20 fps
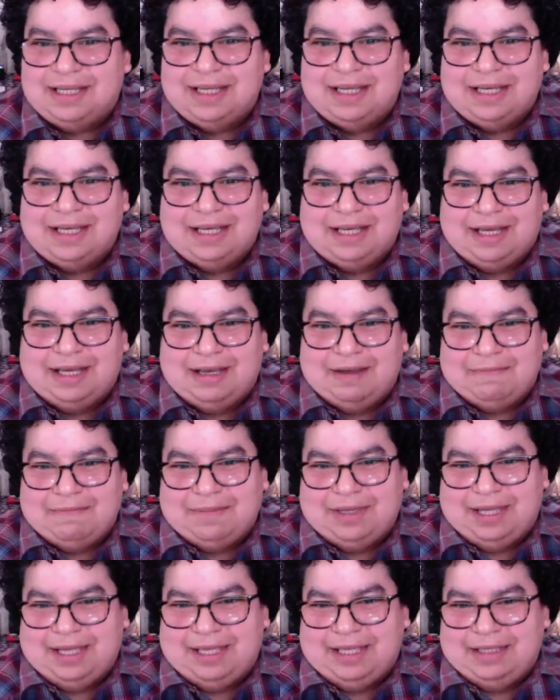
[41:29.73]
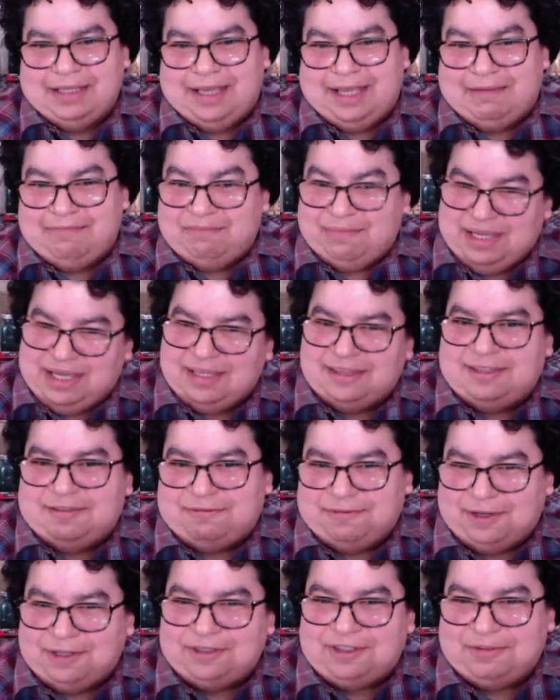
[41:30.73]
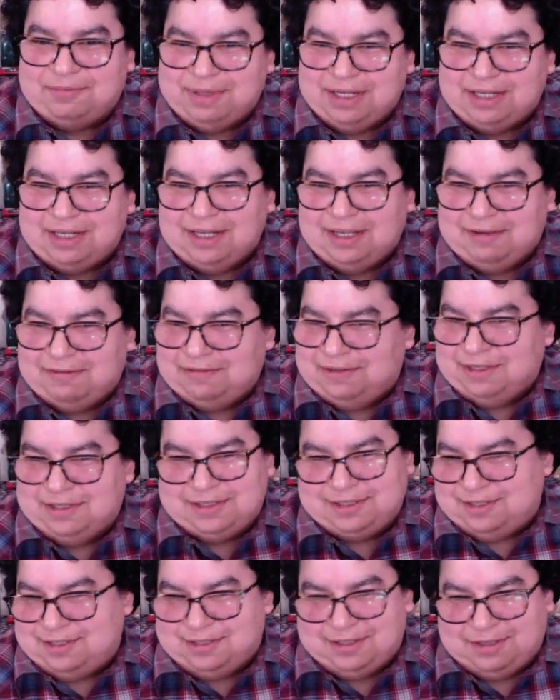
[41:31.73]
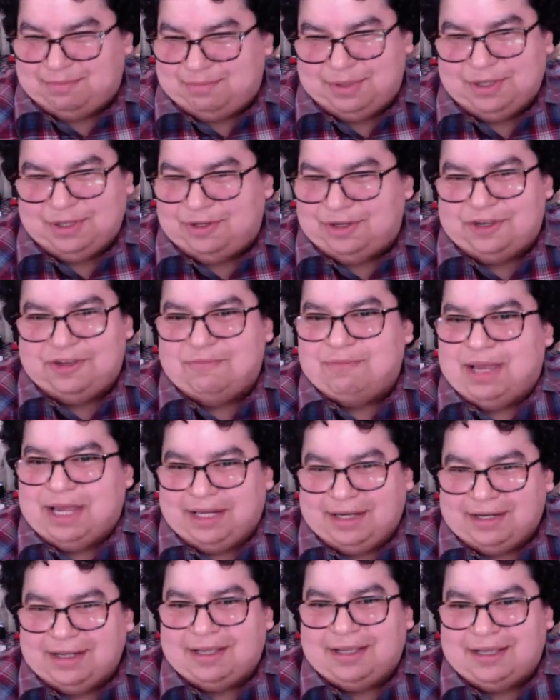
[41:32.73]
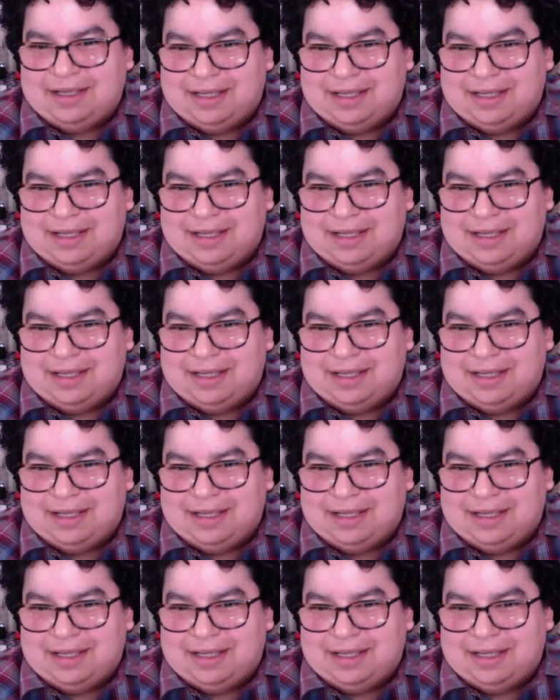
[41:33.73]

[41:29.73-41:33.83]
and be in the vulnerability of just a pure humanity.